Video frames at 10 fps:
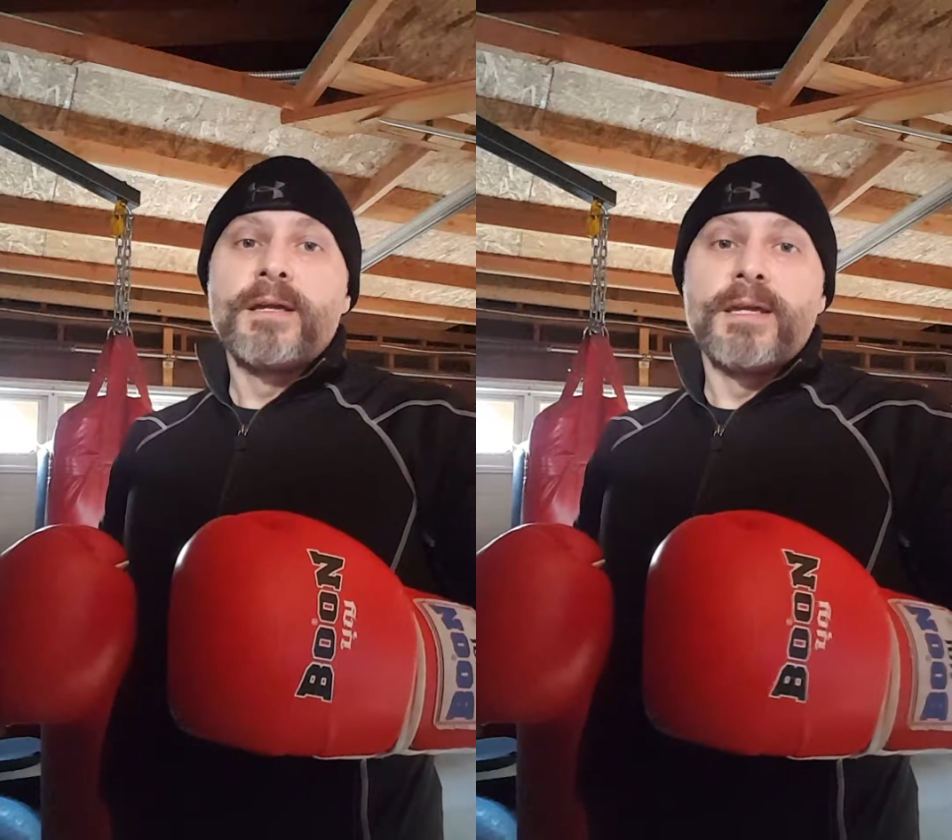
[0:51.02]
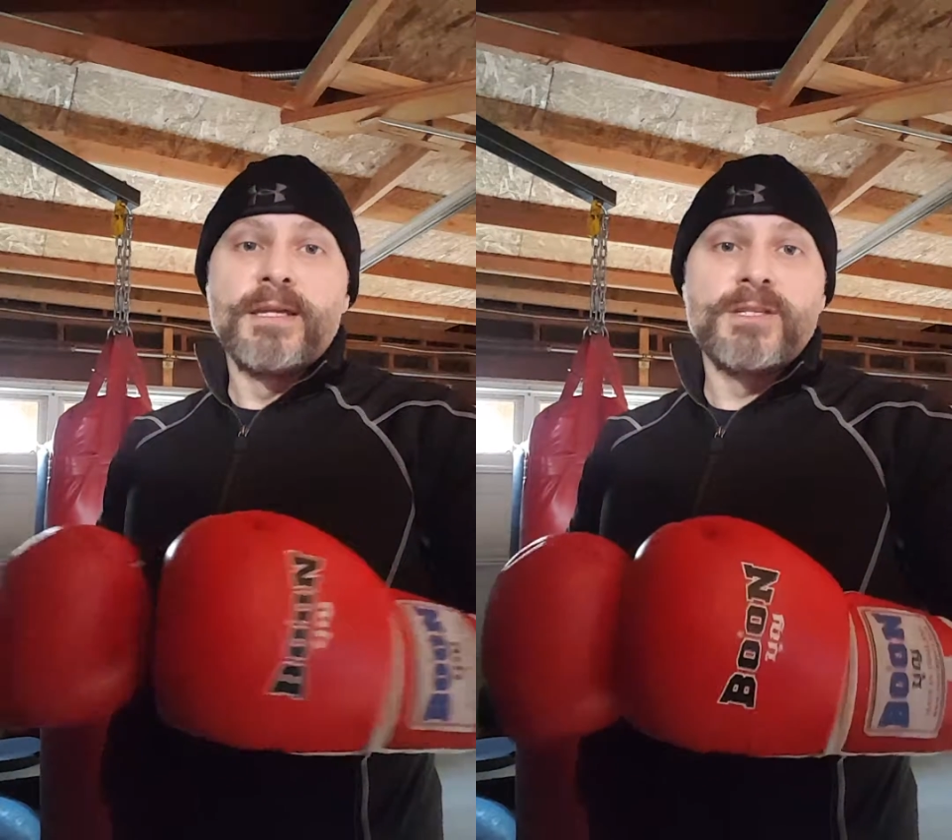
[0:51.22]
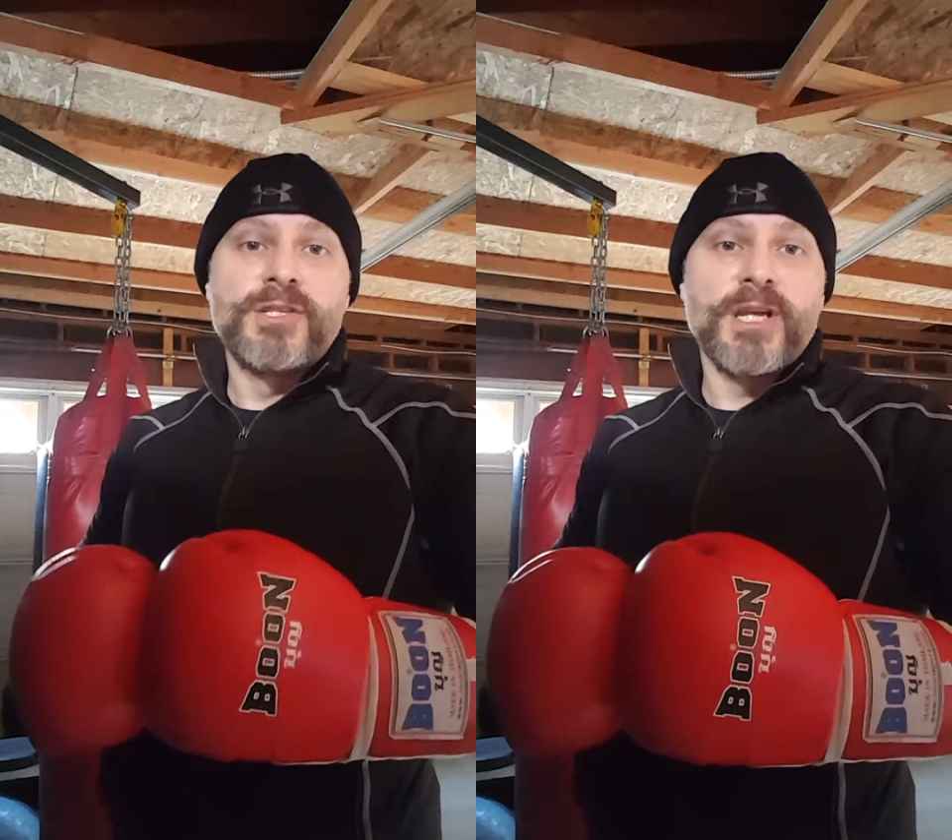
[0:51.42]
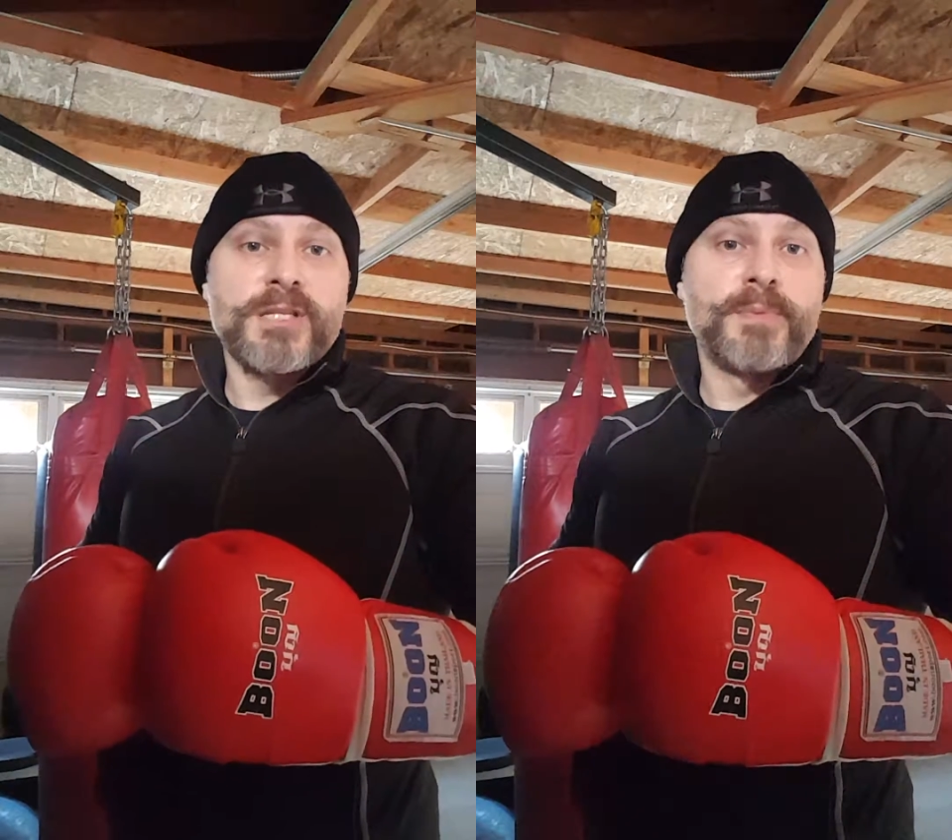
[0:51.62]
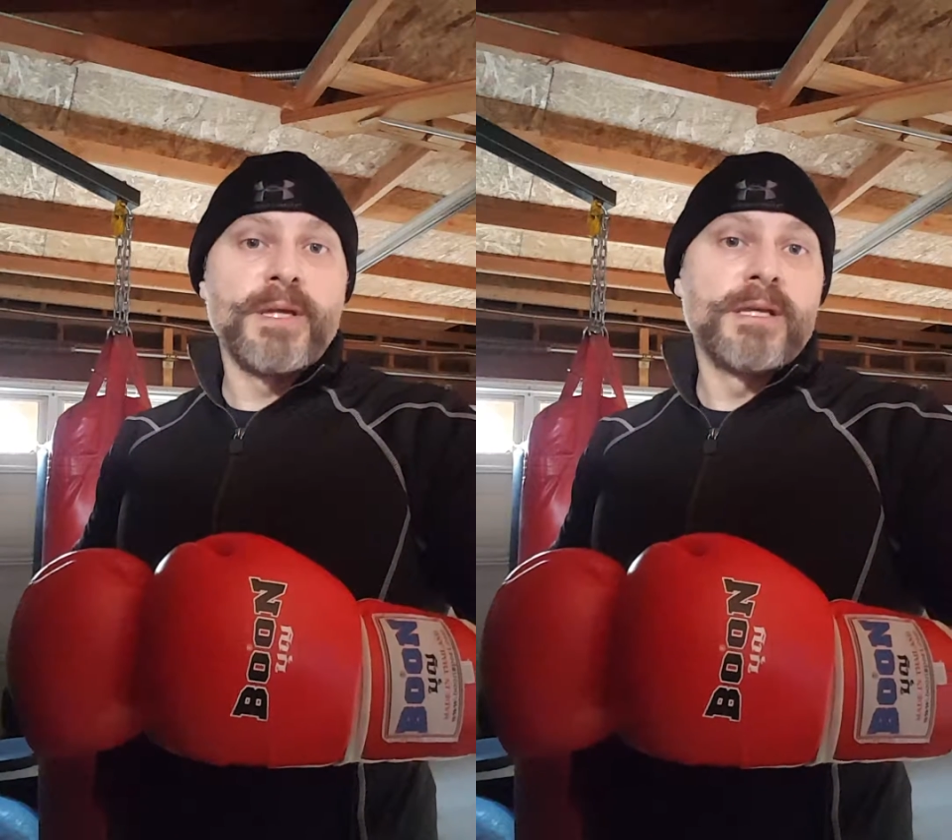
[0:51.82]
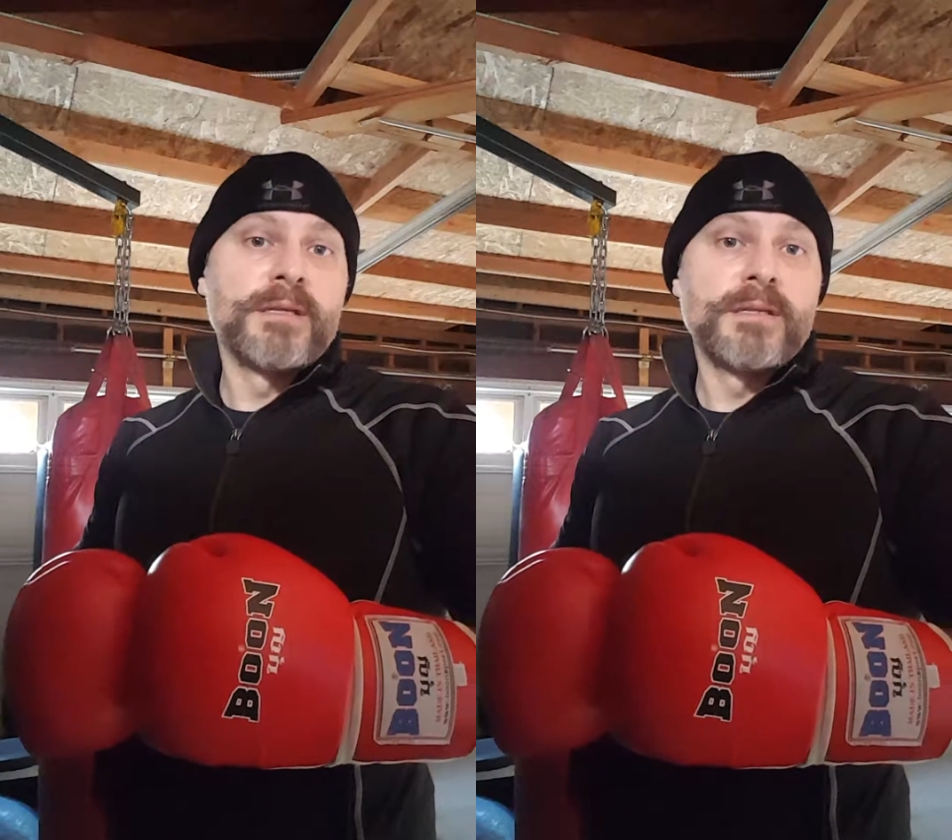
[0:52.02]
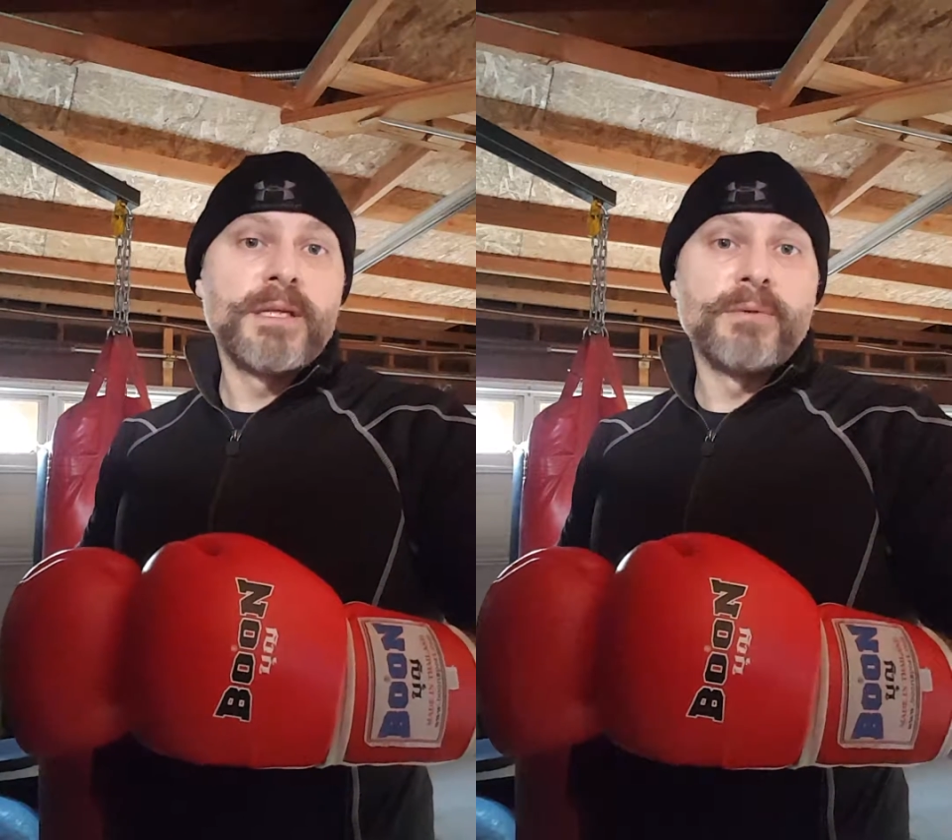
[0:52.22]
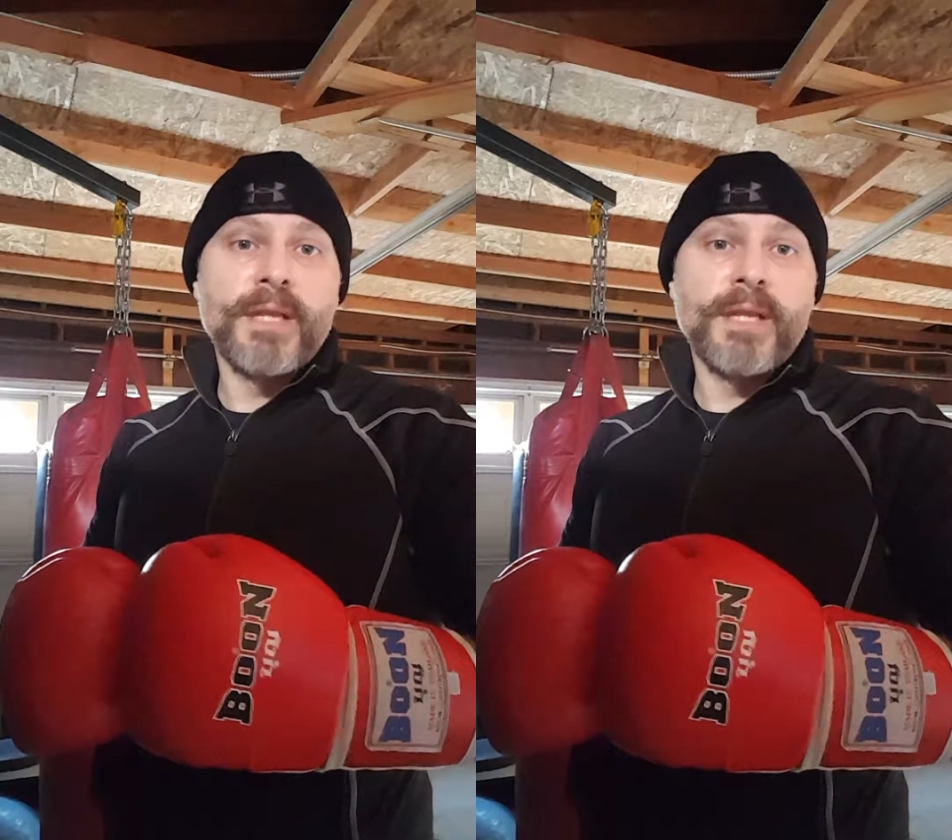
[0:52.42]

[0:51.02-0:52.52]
is GSP. He